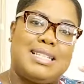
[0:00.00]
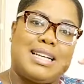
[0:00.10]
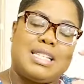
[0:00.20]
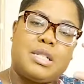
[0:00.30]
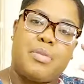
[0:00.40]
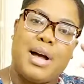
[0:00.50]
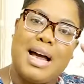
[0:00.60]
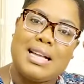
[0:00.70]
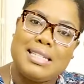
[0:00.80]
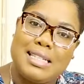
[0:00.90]
it
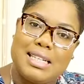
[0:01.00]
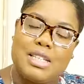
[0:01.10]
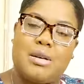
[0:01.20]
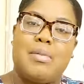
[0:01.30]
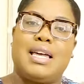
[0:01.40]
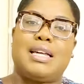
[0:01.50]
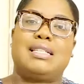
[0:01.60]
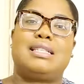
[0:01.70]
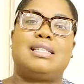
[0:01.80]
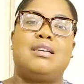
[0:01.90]
expands it to make
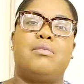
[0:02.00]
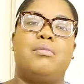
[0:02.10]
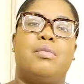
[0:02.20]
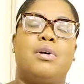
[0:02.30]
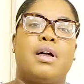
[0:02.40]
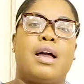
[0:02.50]
it seem